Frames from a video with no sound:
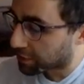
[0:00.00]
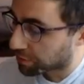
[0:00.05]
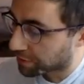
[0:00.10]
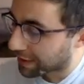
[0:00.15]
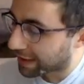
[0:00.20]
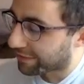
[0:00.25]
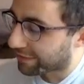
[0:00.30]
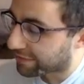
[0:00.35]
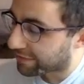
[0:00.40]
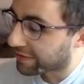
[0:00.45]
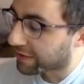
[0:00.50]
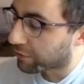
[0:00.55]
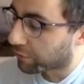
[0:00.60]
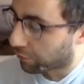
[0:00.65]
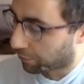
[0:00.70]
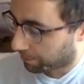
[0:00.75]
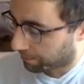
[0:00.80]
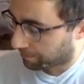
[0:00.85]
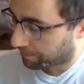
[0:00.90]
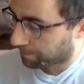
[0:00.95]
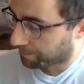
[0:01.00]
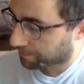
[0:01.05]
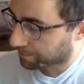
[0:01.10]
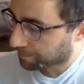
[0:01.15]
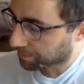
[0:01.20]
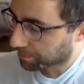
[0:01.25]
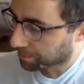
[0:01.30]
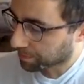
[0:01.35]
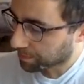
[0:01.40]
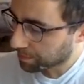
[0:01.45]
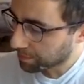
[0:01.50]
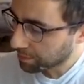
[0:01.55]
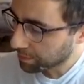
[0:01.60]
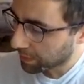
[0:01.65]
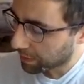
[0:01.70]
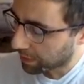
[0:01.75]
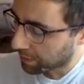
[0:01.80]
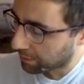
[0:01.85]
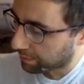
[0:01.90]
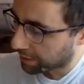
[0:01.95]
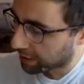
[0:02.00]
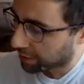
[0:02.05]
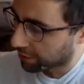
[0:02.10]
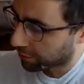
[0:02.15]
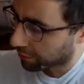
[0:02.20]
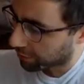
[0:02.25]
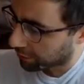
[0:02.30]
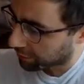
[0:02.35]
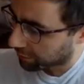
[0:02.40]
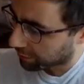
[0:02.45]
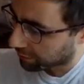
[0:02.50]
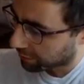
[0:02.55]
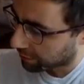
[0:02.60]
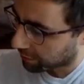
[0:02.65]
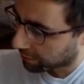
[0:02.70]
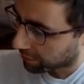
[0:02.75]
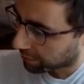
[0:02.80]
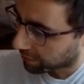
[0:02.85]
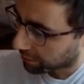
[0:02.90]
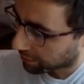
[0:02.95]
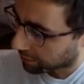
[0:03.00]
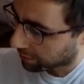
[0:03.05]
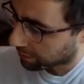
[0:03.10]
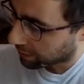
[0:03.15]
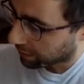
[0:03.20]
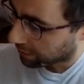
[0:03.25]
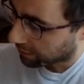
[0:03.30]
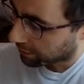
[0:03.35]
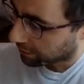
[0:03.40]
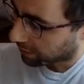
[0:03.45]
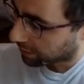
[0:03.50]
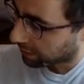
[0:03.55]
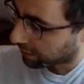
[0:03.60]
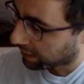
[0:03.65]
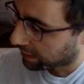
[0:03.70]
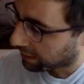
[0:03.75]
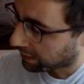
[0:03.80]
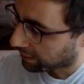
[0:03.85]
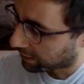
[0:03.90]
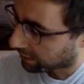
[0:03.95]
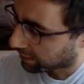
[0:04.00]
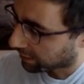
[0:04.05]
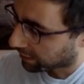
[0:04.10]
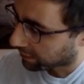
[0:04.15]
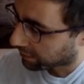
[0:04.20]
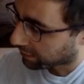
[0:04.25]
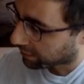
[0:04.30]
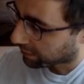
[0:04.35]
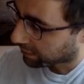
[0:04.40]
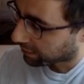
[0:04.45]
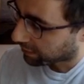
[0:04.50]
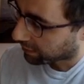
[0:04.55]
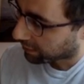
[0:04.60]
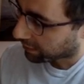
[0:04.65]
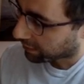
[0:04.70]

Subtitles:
one is 0, because it's these things that we're looking